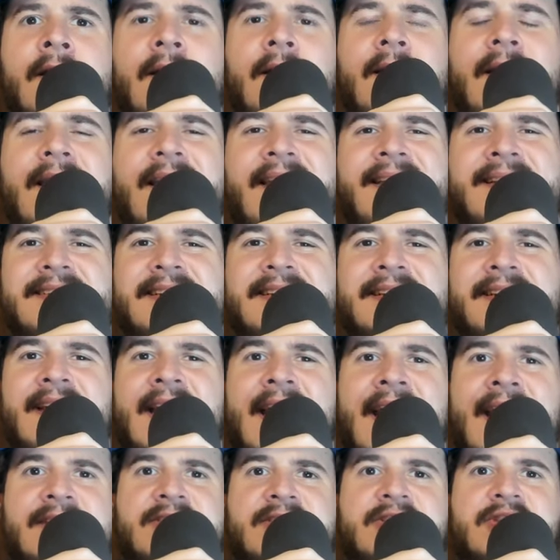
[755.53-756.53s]
he is a
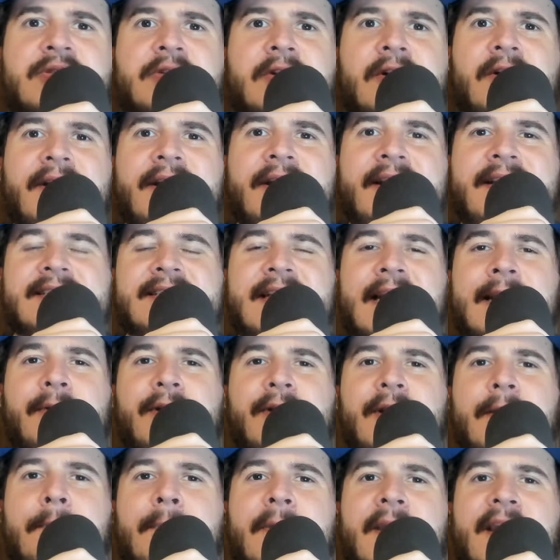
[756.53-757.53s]
natural and he's able
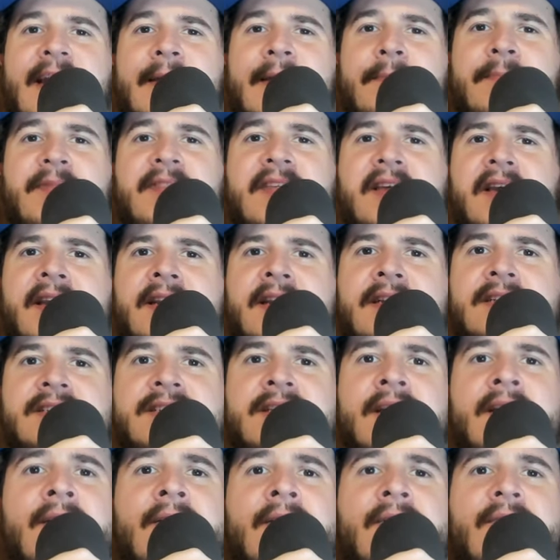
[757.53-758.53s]
to pick up things
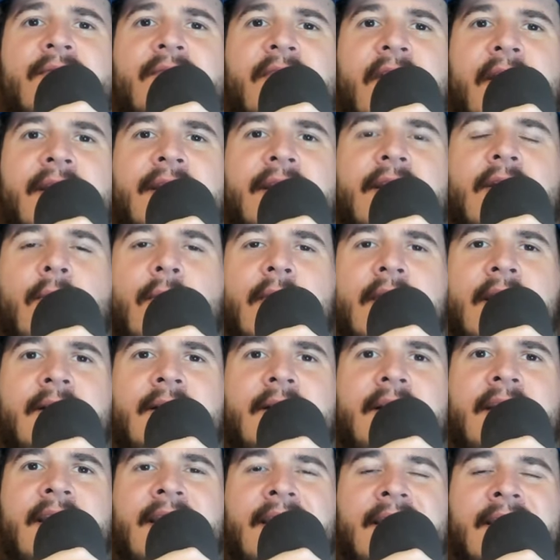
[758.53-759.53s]
very
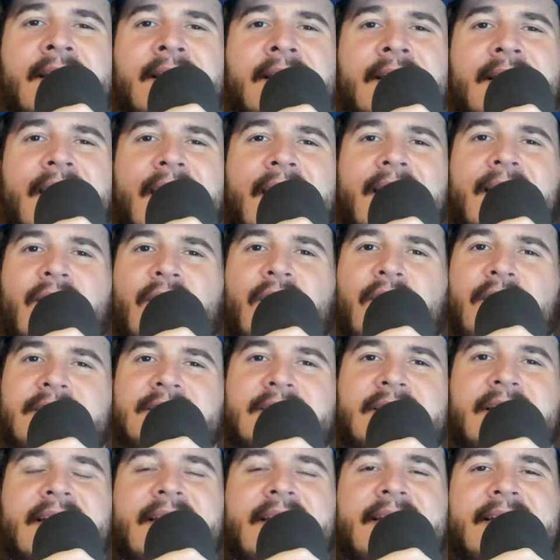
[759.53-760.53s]
quickly. And it looks
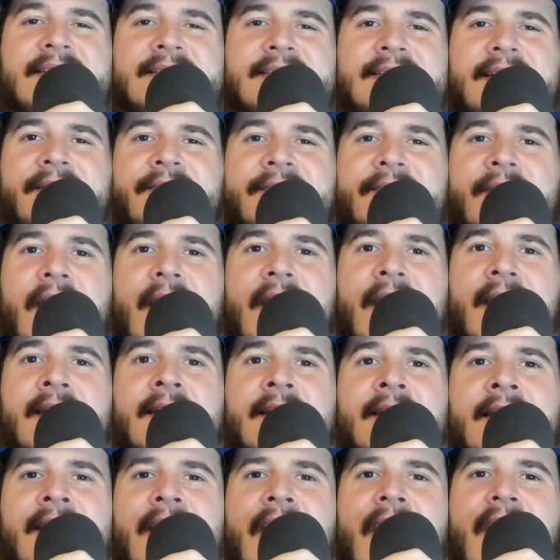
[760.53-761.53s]
like he's done that
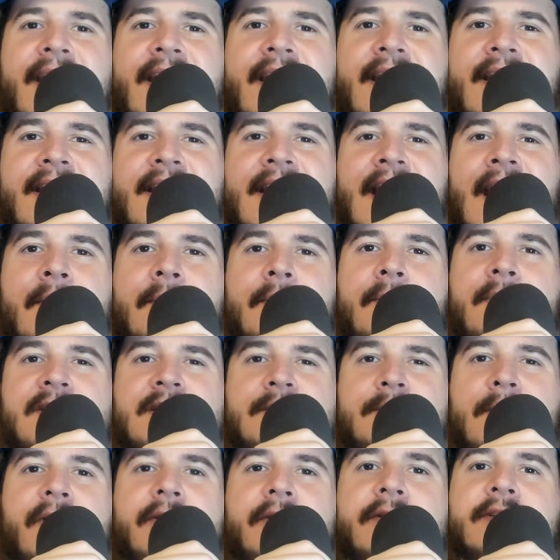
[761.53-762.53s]
at Indianapolis
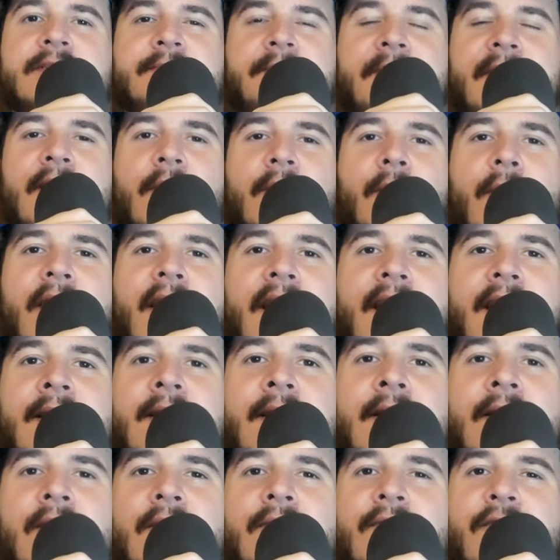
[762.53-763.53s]
Motor Speedway
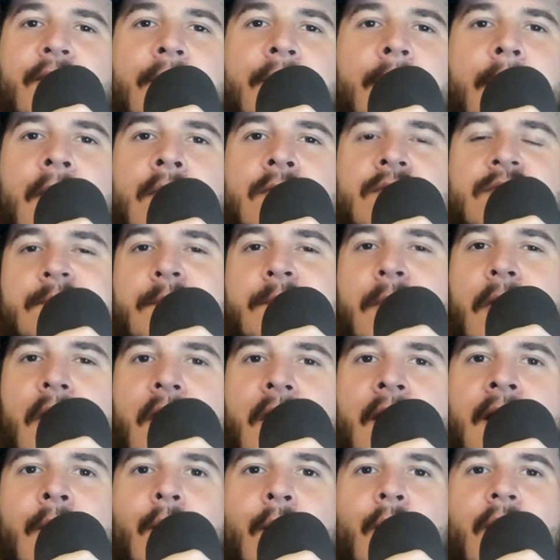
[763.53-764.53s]
for the most
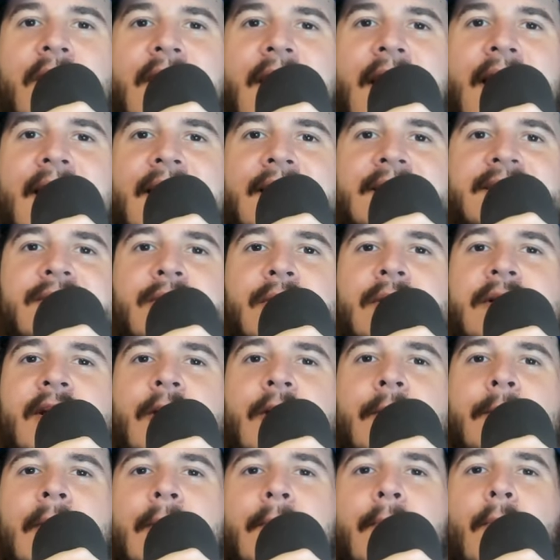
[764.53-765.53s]
part. We'll get into a little
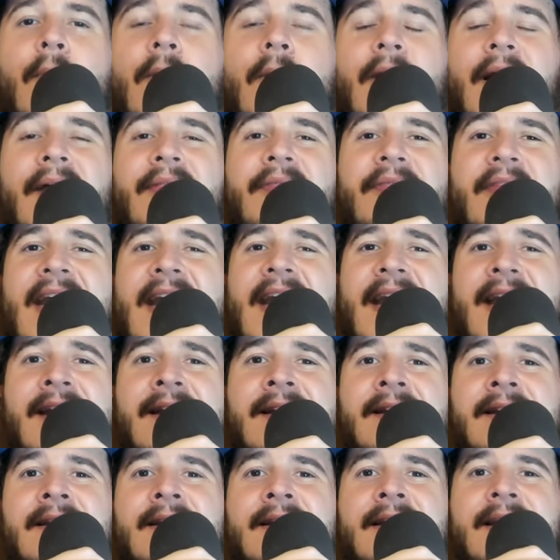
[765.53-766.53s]
bit more on that
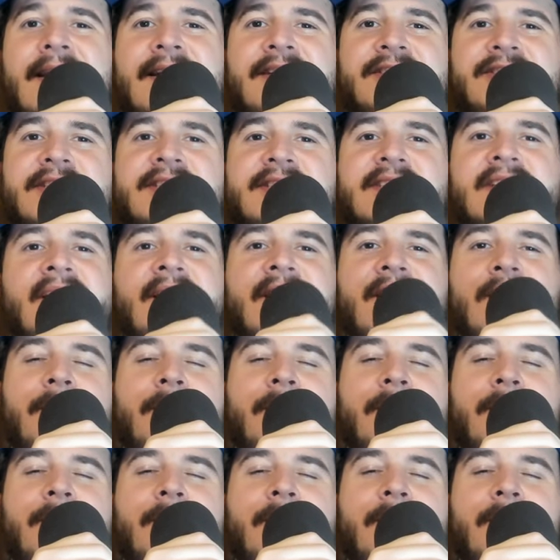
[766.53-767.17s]
in just a little